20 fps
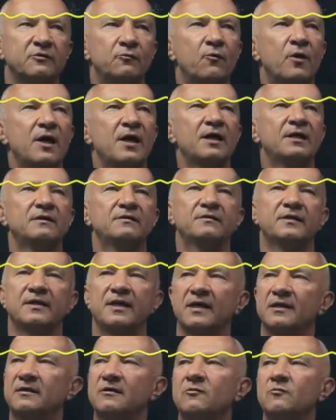a while they
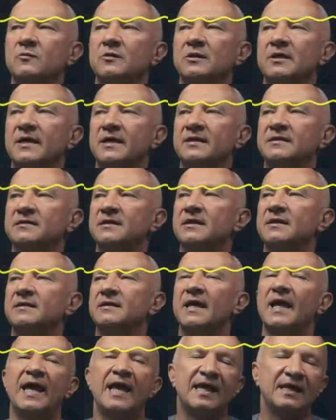accumulate
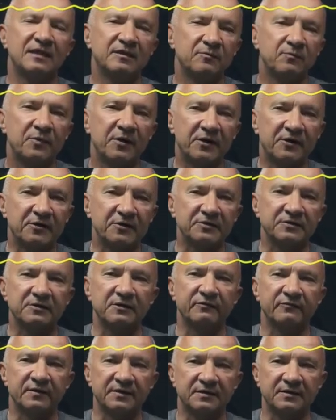n pairs
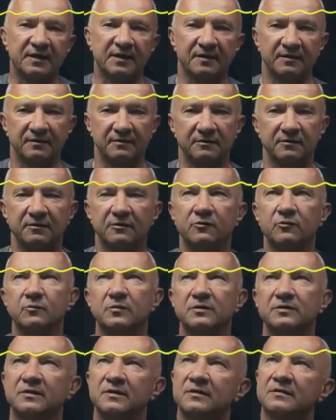of entangled
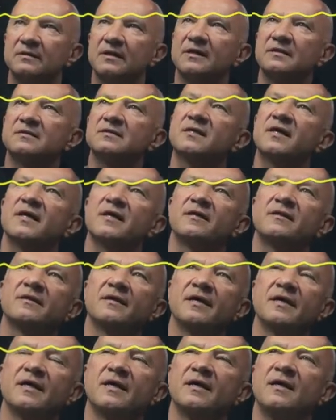qubits, and
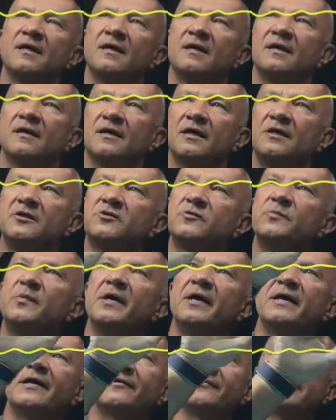say each
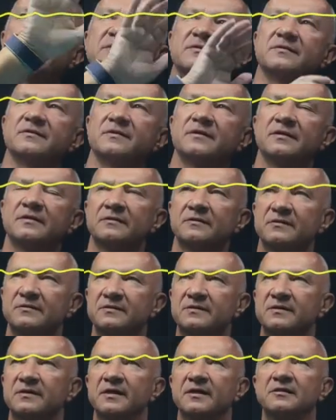pair is in this
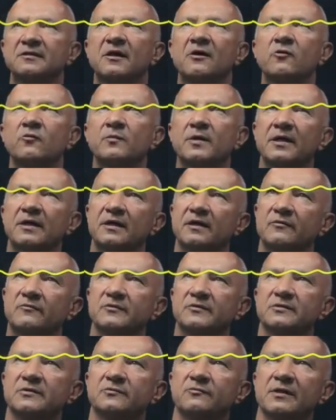state omega,
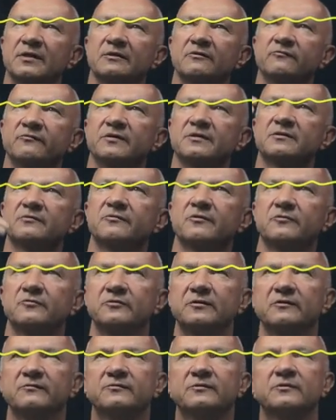which is 1 over square
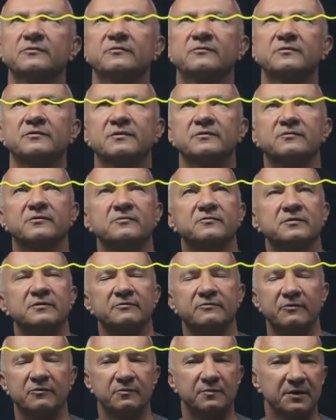root of 2, 0,
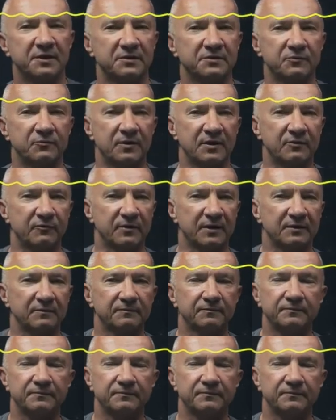0 plus 1, 1.